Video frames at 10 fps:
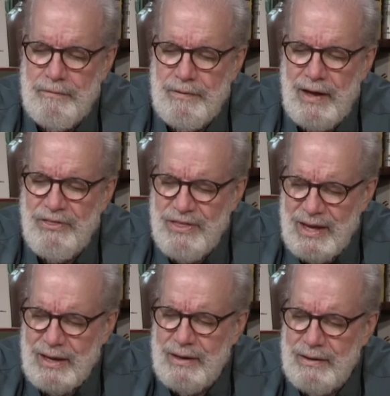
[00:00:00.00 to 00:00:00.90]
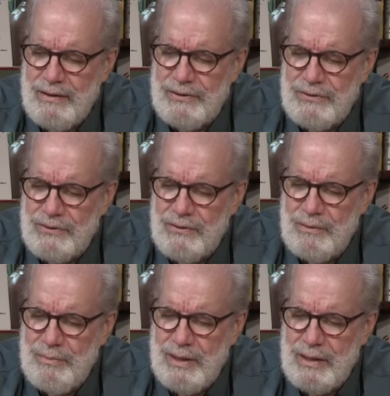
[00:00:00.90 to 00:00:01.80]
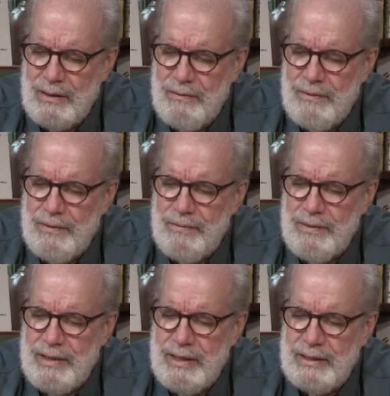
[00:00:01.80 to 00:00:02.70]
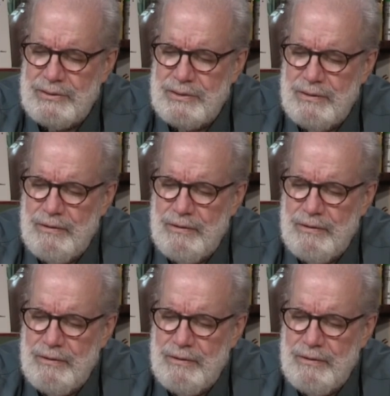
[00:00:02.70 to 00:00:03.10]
I think this is going to be it.